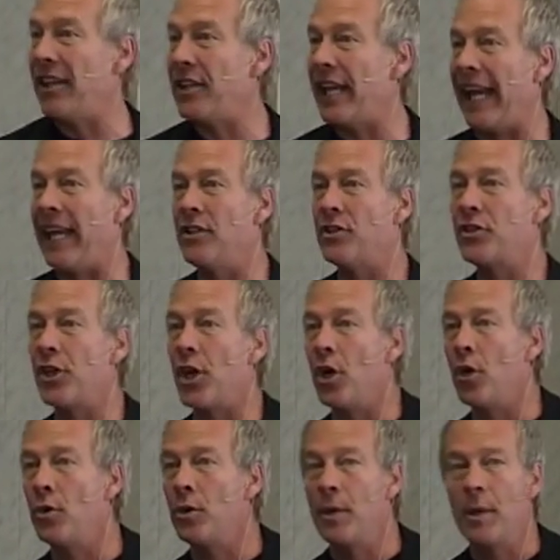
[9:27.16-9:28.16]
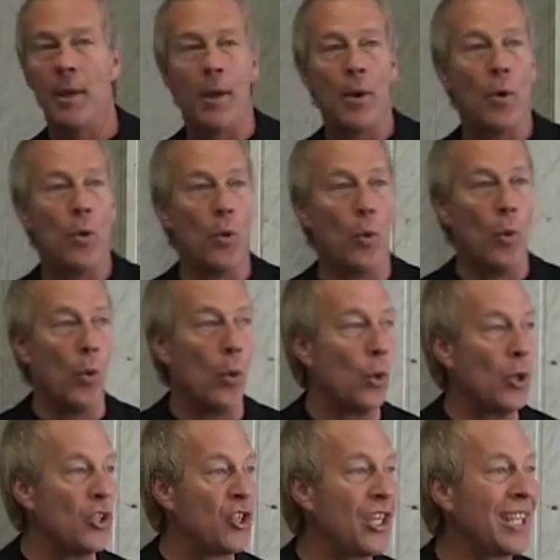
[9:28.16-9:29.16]
And so,
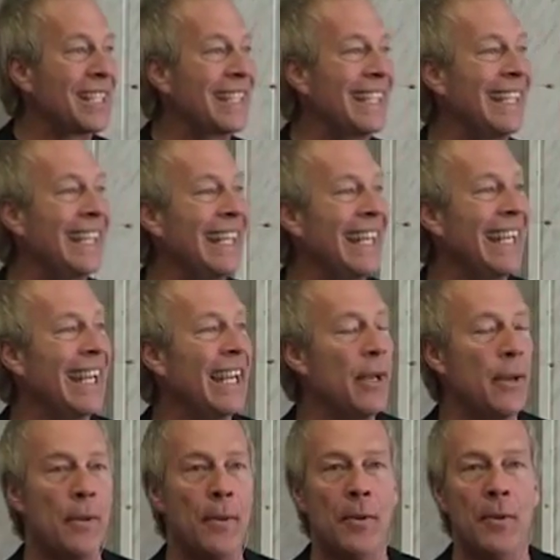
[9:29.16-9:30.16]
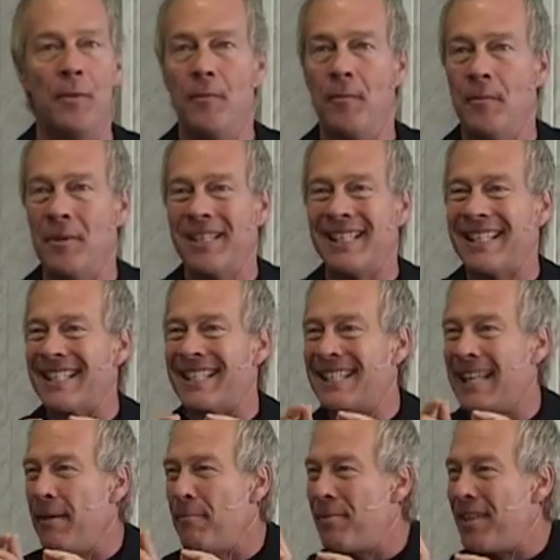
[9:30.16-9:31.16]
just
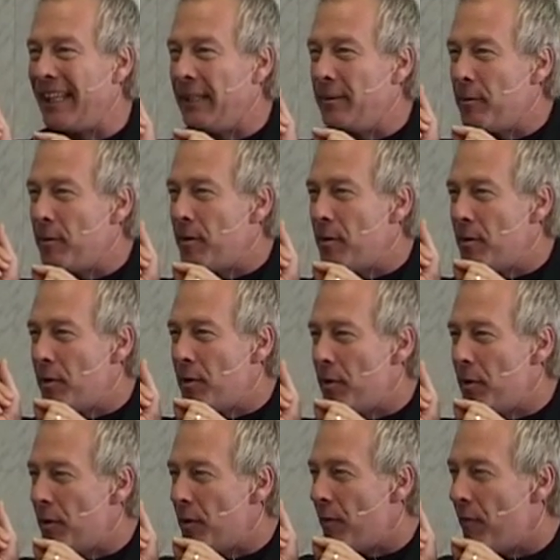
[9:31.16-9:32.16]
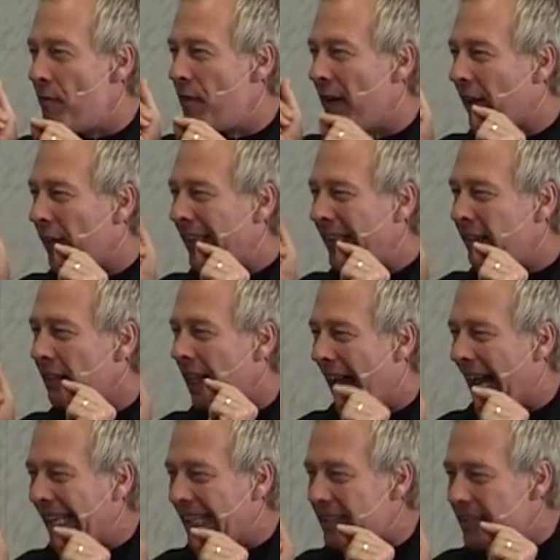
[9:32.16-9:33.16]
something very
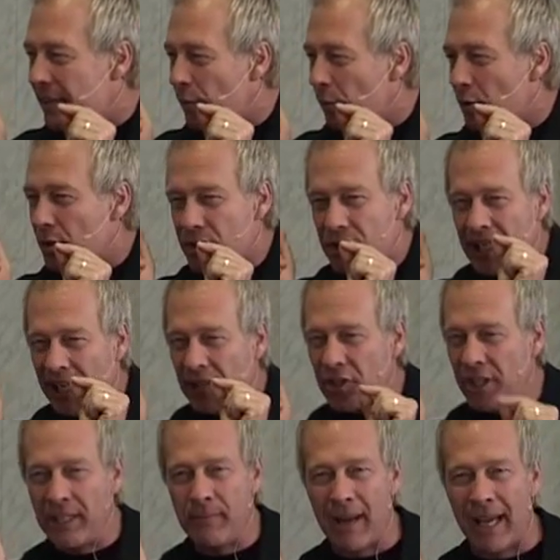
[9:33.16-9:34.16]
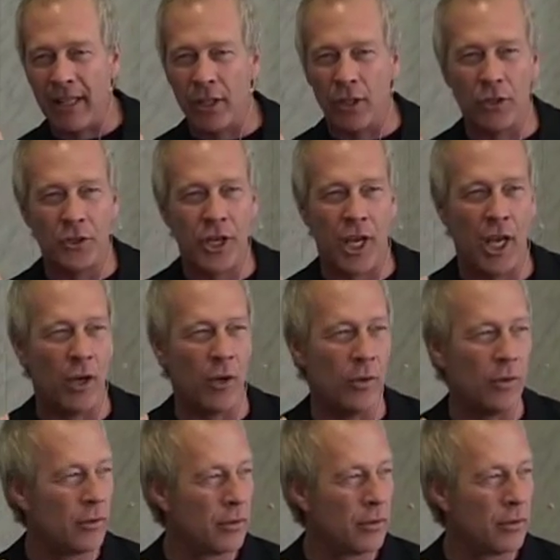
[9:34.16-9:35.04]
light touching my little toe.